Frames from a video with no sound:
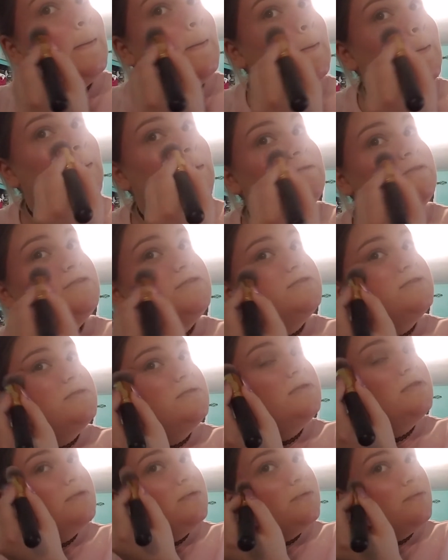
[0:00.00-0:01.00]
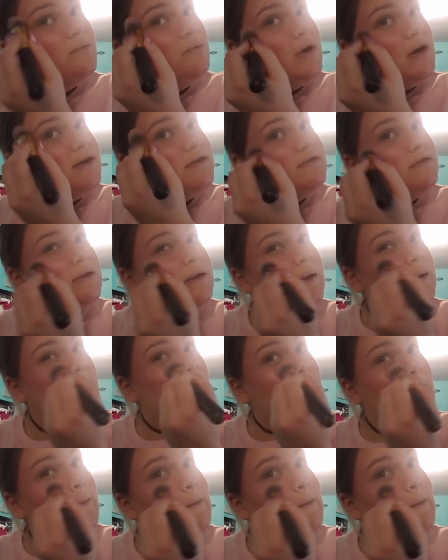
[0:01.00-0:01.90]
if you want to know.